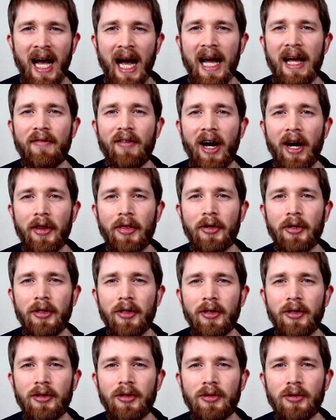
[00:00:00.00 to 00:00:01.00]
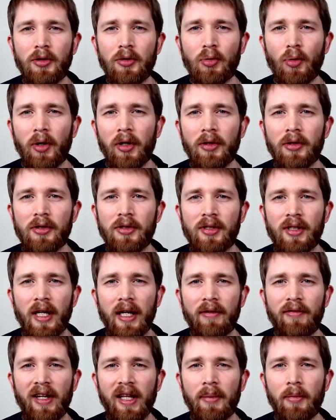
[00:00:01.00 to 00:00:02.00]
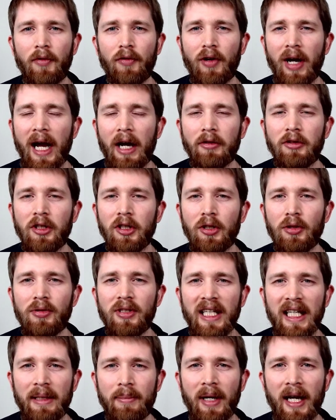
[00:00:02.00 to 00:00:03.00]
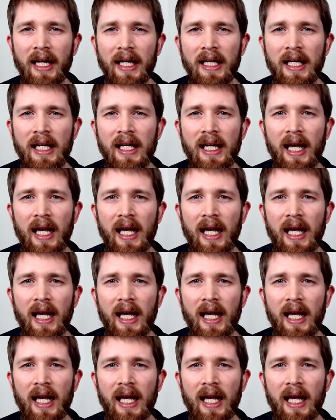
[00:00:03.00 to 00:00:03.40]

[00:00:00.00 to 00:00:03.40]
I have other tutorials available for how to use eBay